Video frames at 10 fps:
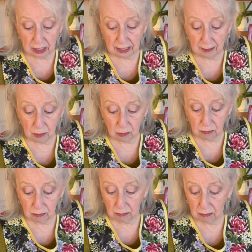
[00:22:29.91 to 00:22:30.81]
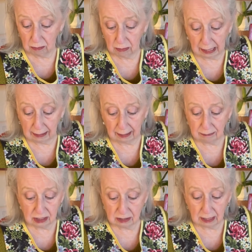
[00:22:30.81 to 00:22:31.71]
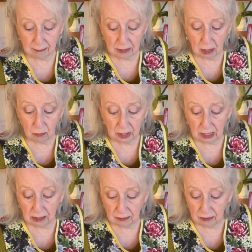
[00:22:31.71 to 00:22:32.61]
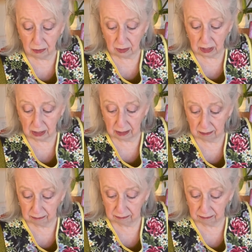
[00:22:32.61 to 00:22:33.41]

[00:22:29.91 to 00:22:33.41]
and I'm not ready to do it yet,